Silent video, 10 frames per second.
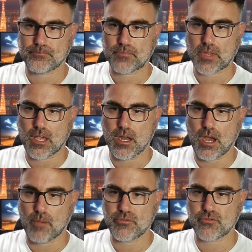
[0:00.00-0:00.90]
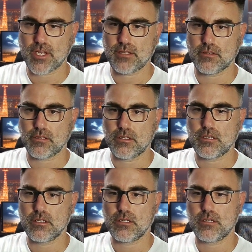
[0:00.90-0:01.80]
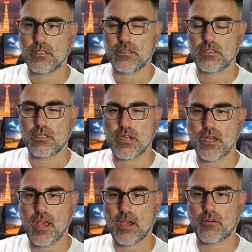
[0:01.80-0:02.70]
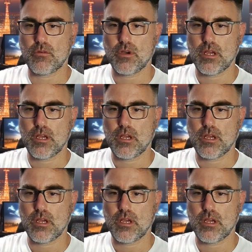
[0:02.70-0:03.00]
an uptrend. Now